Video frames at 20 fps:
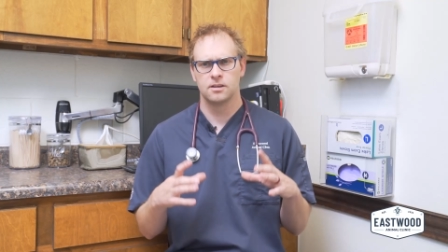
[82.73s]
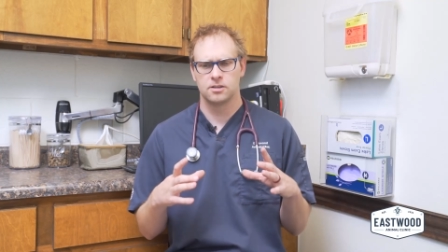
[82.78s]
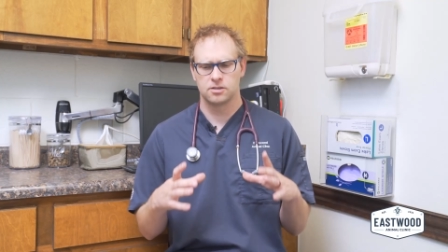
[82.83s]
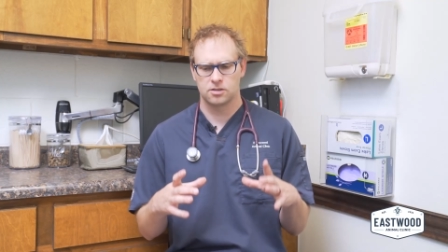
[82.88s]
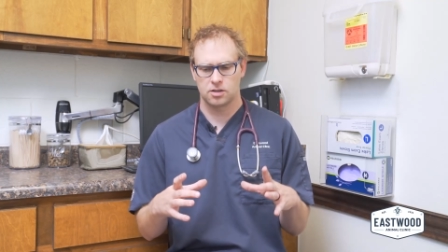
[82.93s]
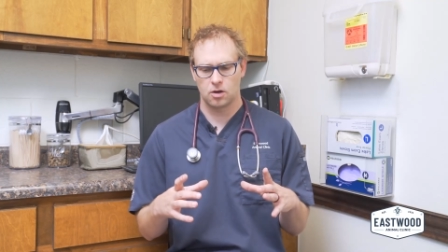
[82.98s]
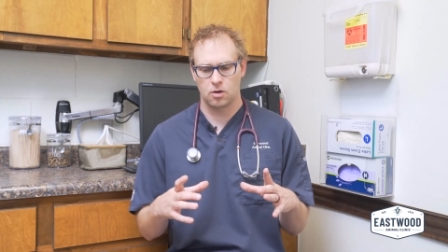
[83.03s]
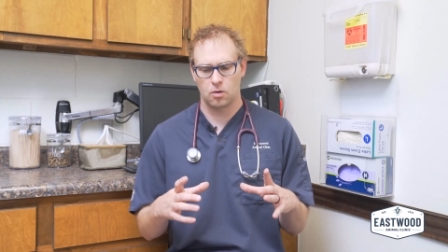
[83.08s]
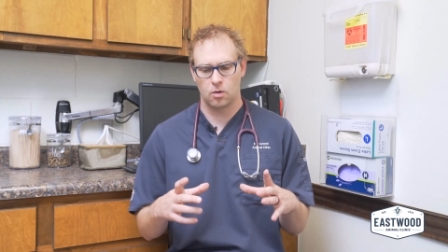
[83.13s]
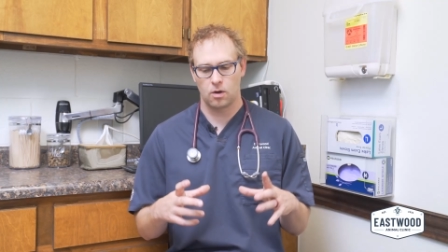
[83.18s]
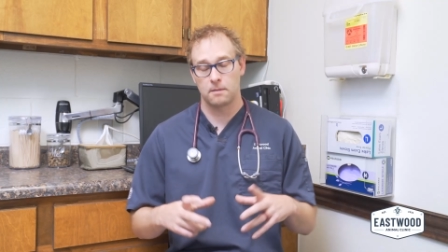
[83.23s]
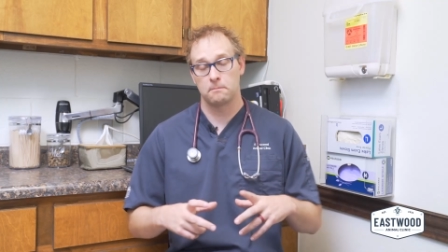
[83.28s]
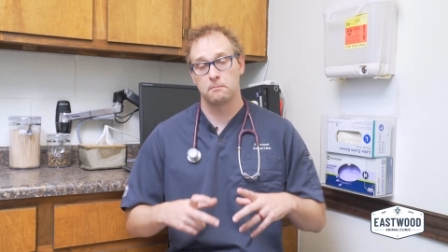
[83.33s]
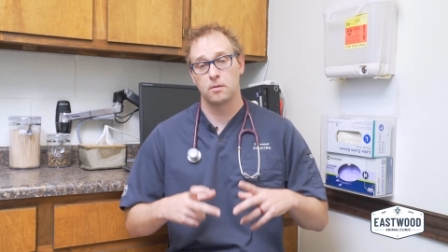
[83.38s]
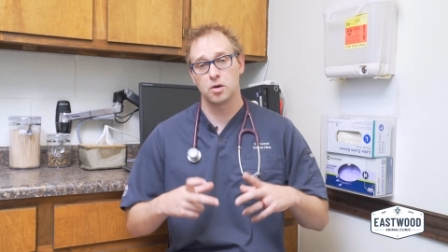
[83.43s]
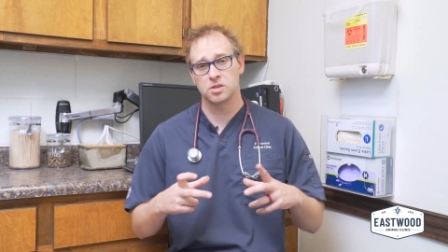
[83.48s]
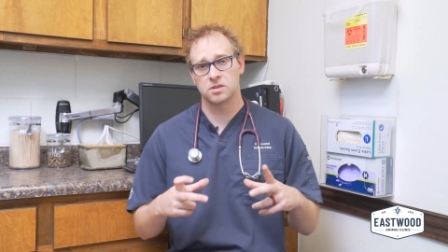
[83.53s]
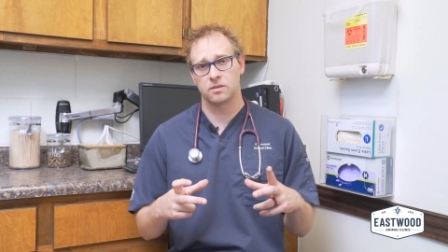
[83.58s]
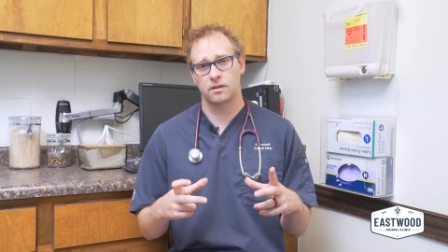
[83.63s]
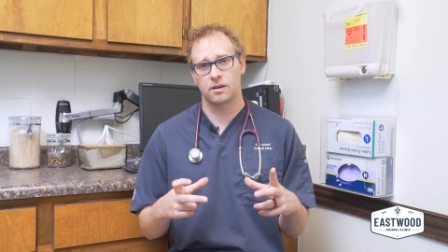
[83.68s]
So on
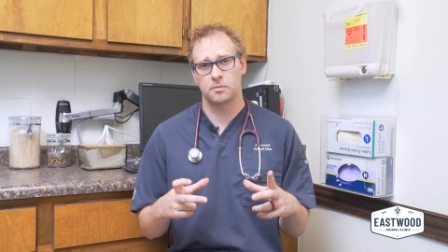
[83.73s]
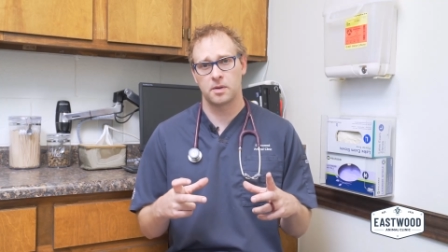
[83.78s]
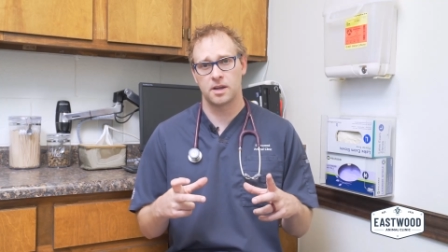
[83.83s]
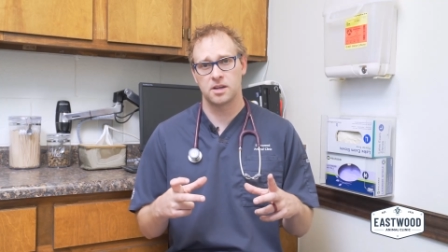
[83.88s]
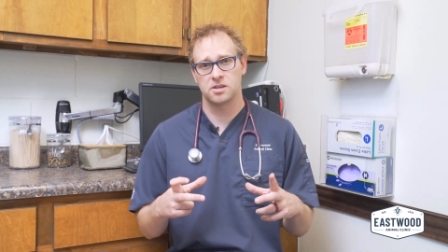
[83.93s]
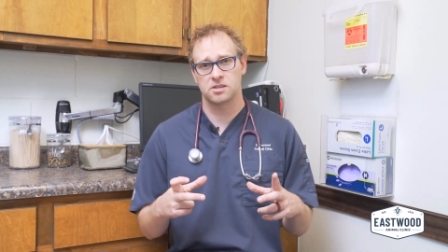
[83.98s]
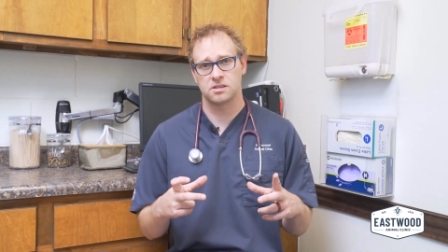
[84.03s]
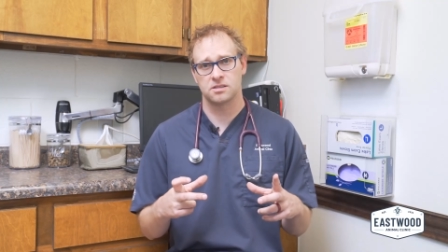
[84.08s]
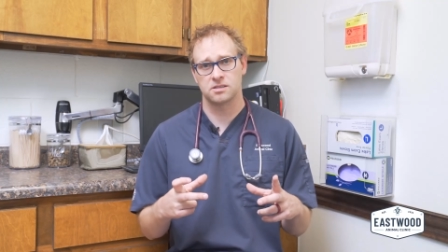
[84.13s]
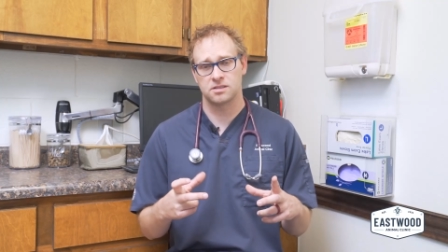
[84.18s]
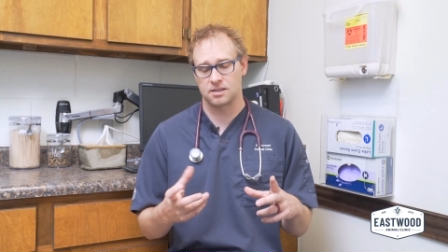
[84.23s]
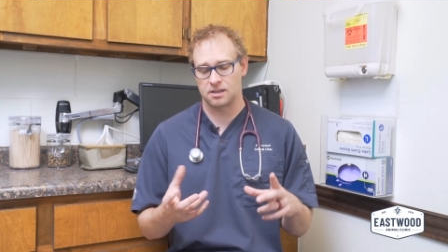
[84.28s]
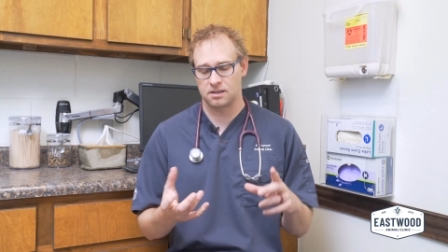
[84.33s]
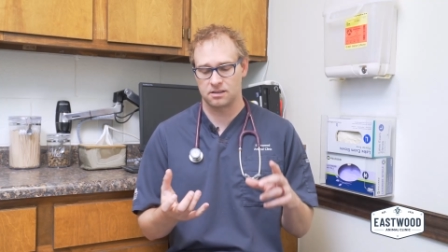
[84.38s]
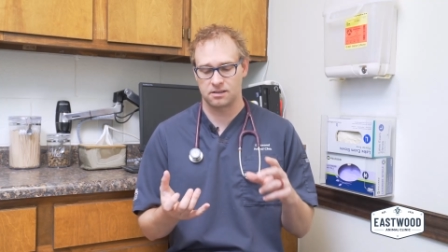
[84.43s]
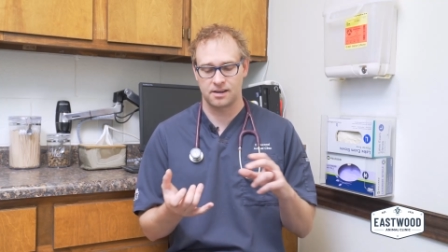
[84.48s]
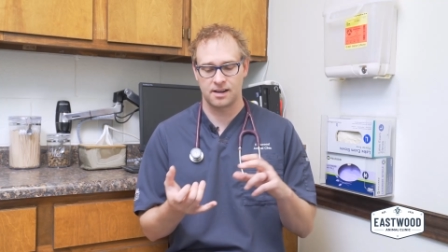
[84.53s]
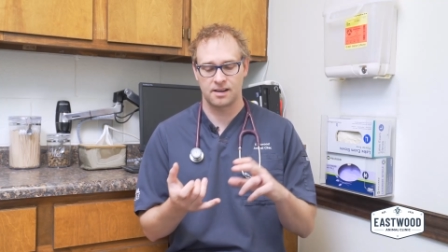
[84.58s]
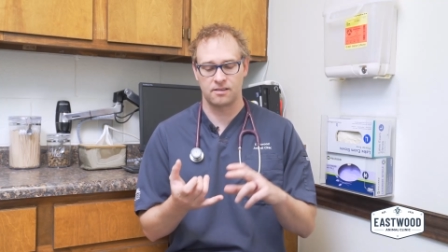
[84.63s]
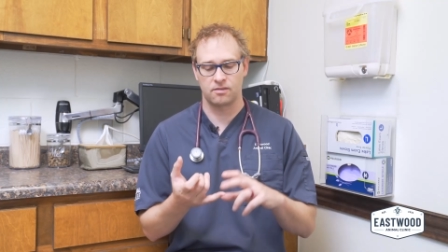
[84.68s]
most of our patients, they
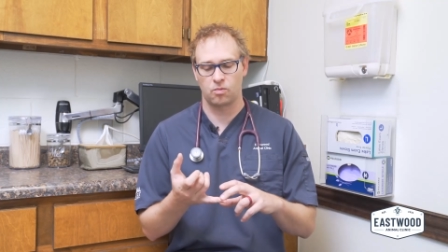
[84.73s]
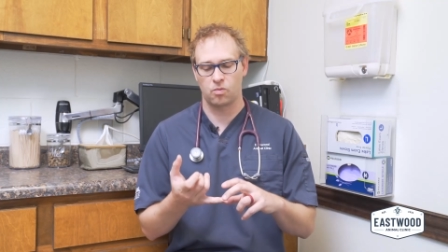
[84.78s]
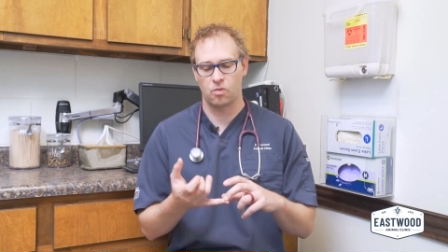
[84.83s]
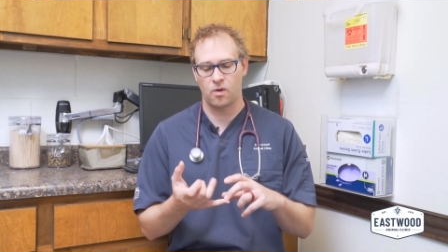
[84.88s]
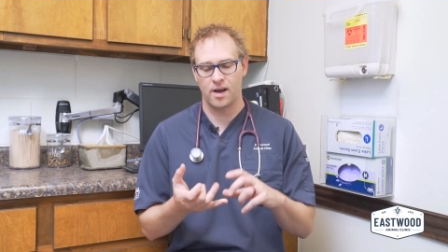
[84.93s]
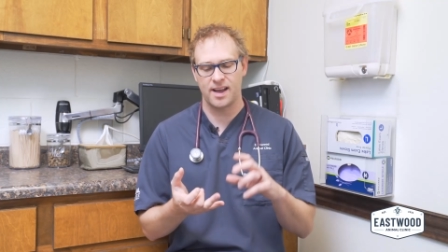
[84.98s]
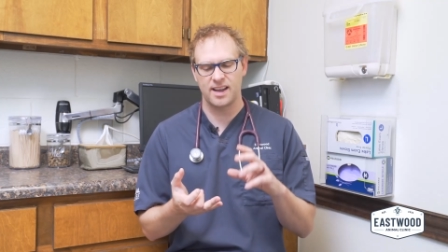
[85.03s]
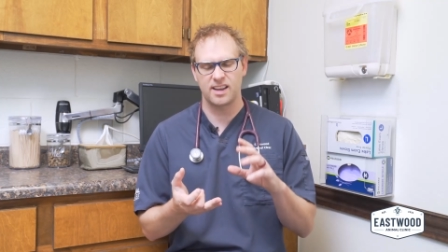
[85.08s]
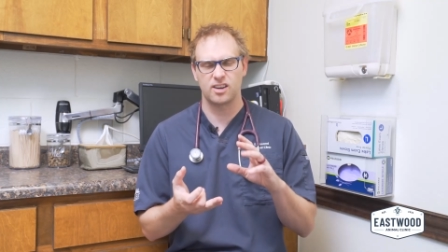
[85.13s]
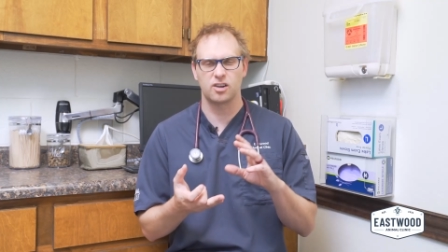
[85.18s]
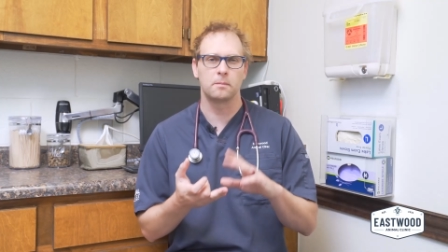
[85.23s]
either have white